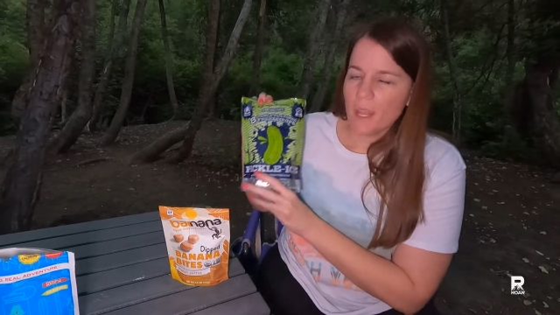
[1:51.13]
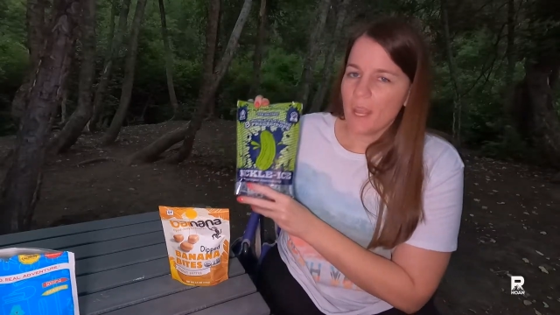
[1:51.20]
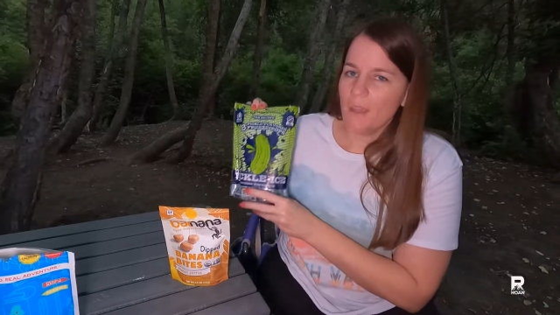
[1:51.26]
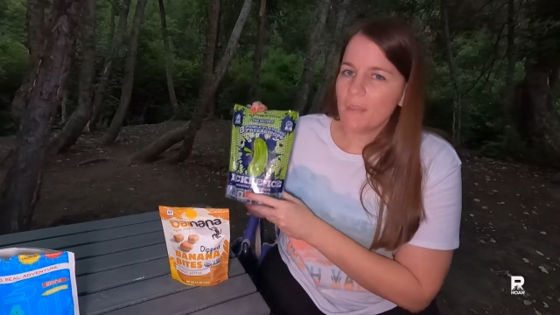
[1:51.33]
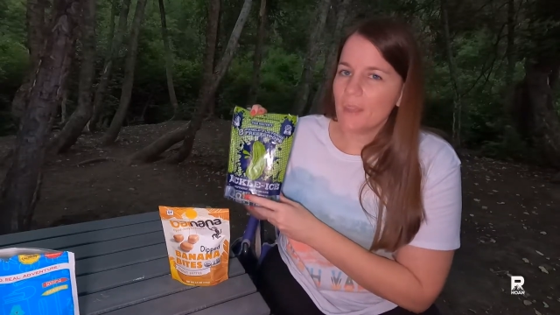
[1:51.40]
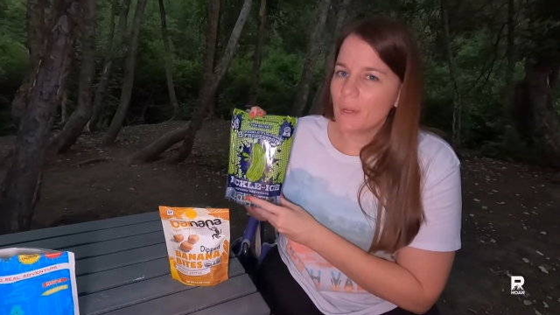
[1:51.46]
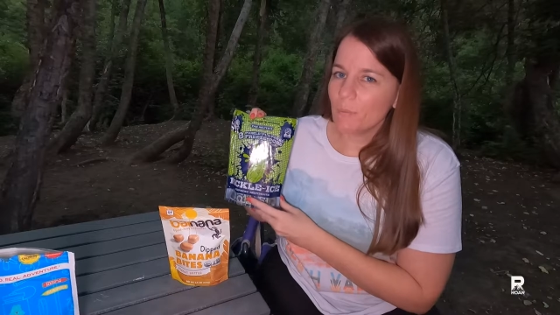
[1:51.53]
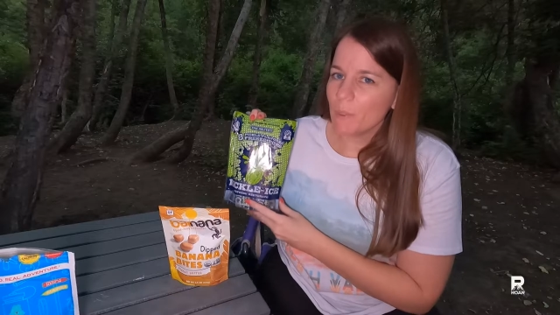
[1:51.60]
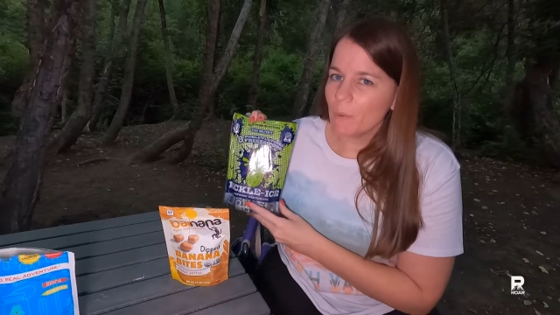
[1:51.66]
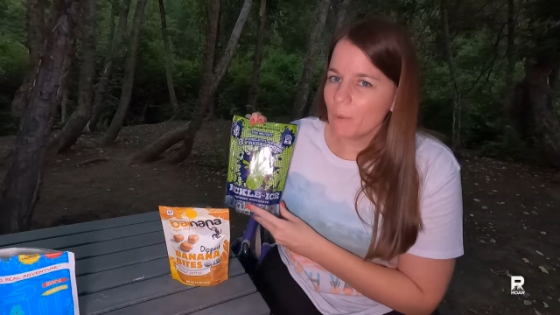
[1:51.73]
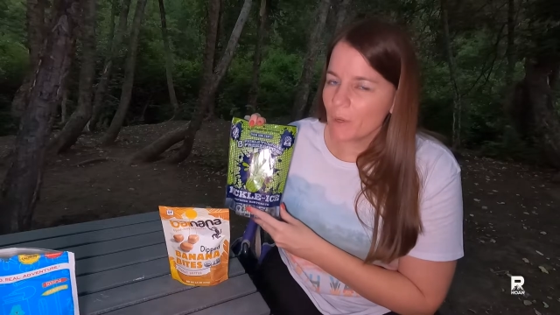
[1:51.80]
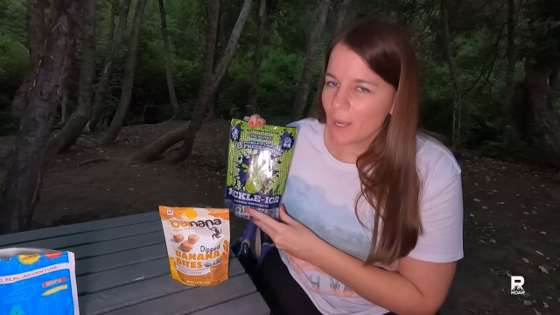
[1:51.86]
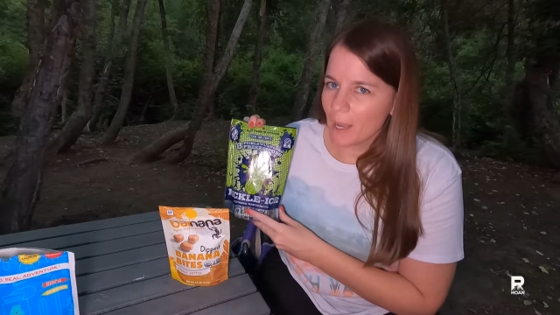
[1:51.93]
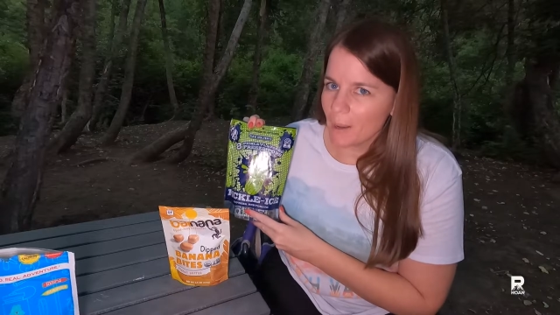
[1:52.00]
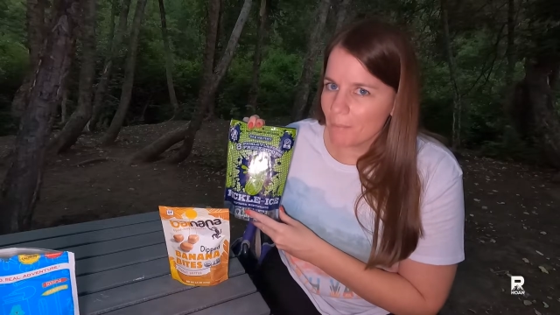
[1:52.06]
And then we
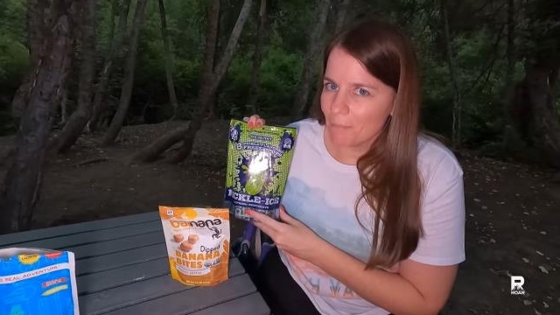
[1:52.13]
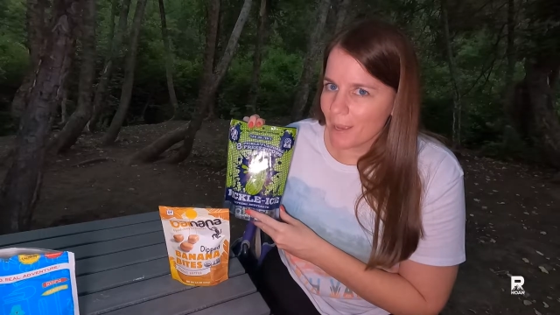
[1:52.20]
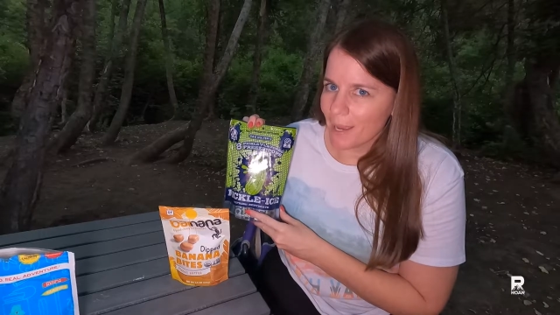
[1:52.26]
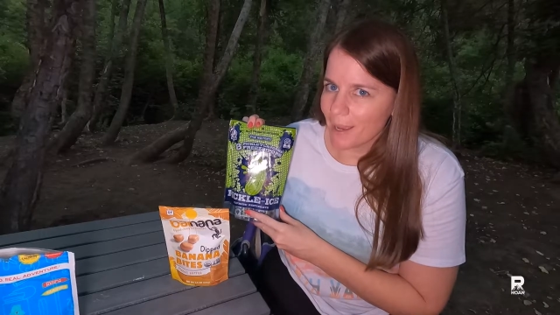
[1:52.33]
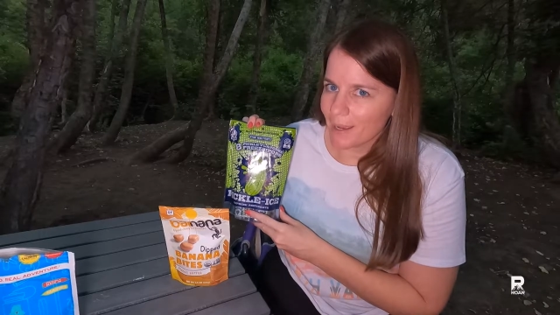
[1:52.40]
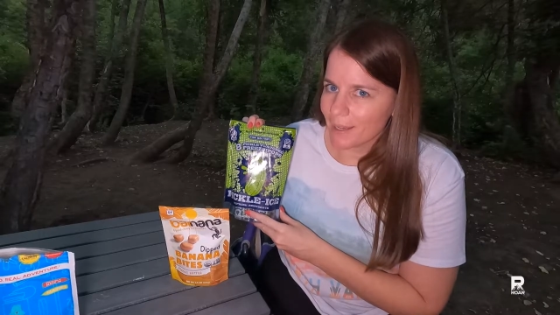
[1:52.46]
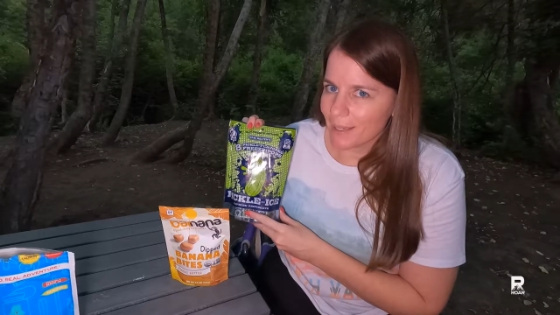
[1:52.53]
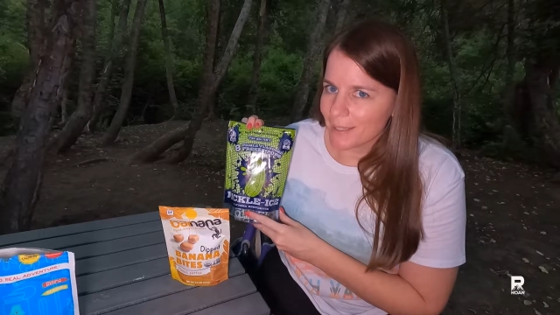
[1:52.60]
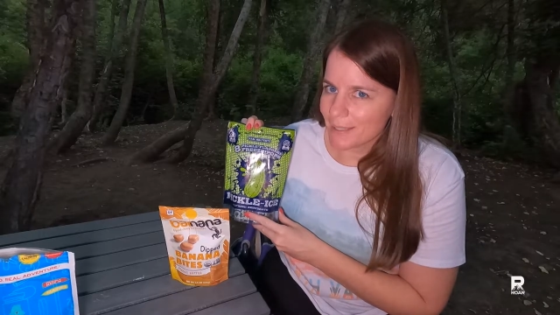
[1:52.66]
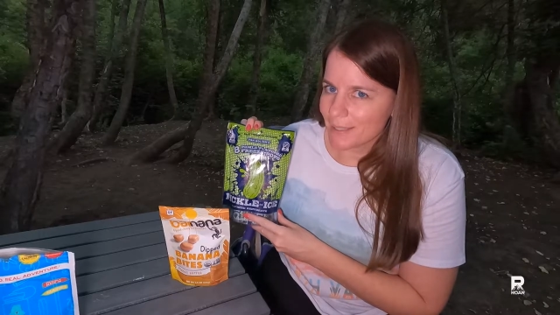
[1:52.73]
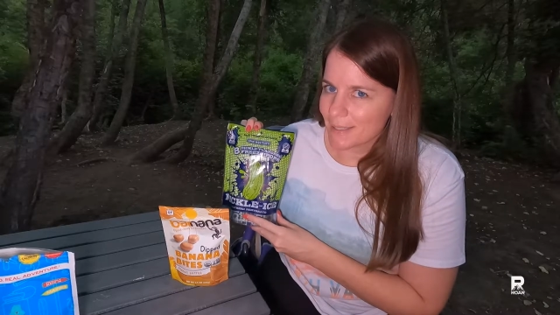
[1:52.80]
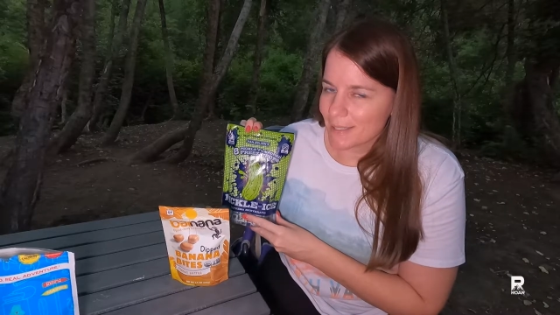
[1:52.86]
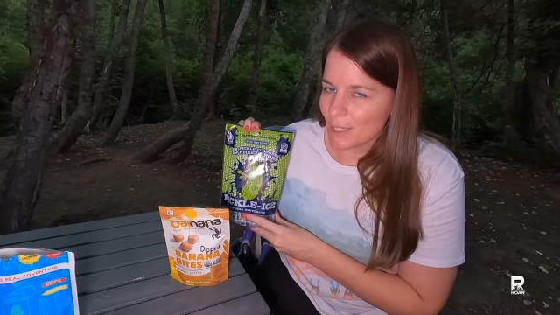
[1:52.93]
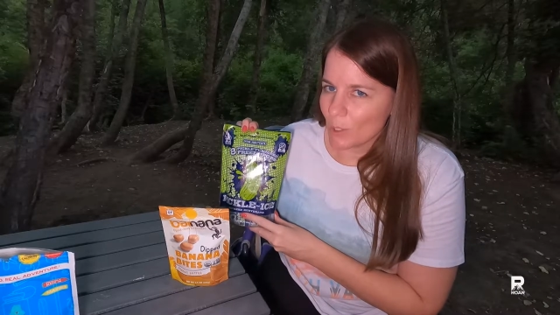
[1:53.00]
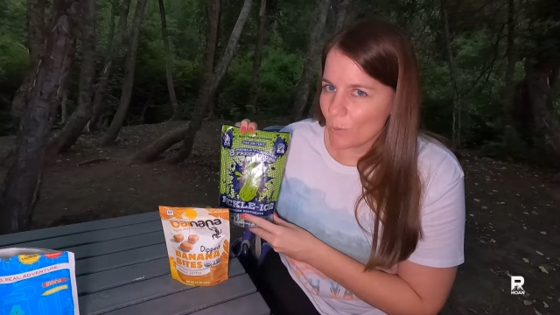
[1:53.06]
will come back and
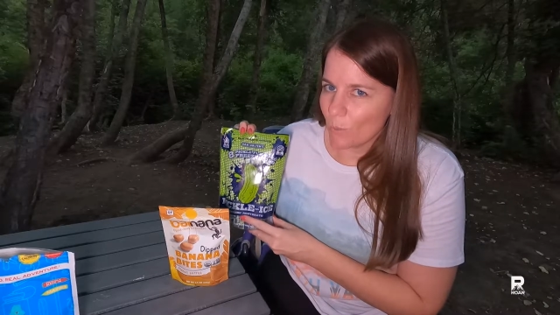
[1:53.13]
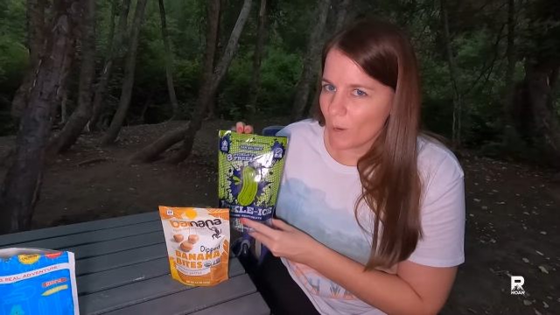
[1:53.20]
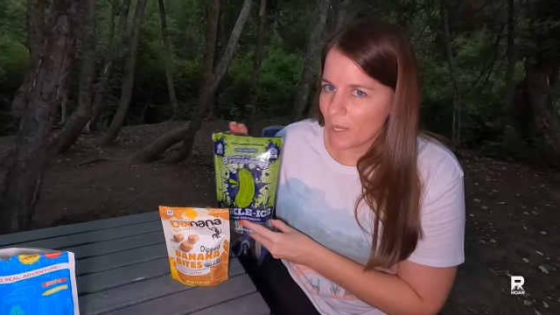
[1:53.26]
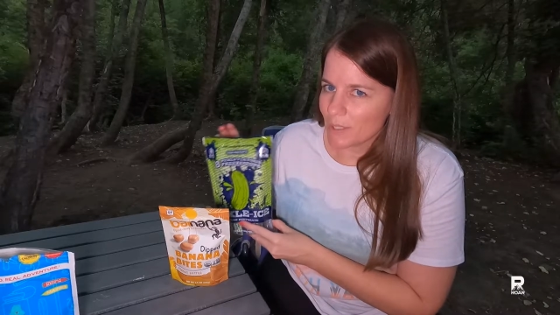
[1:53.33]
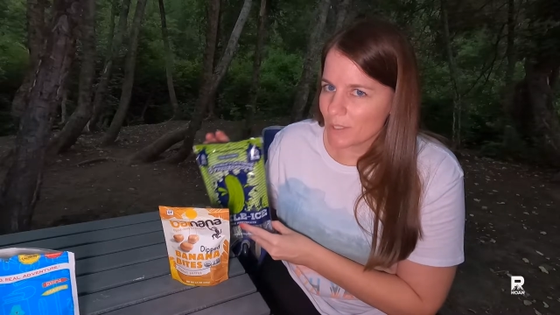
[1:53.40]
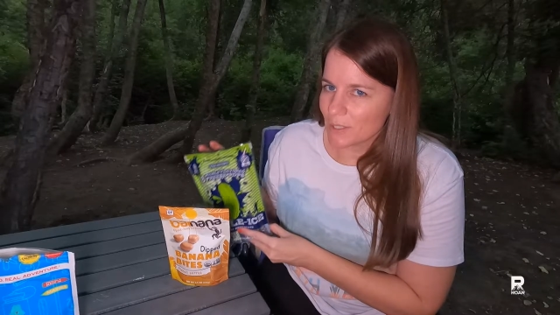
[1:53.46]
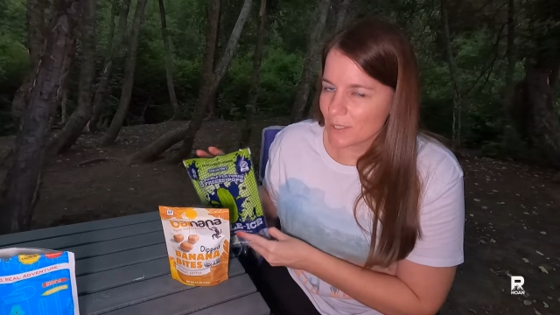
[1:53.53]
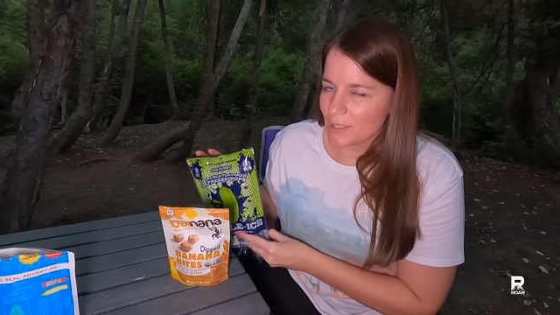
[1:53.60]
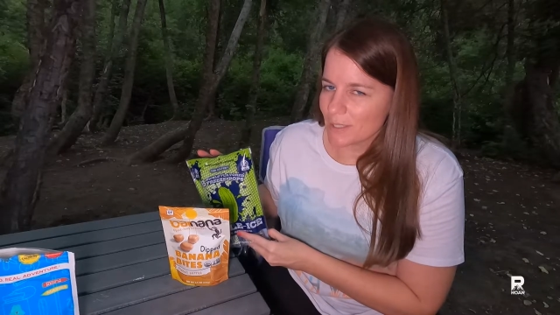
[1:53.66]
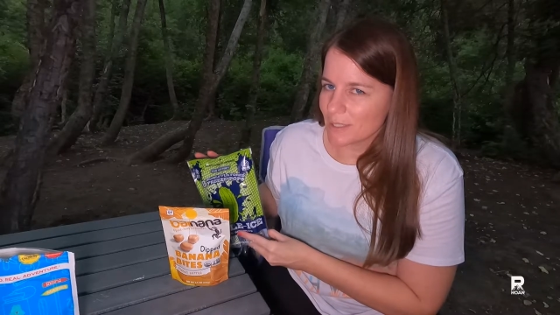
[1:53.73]
see what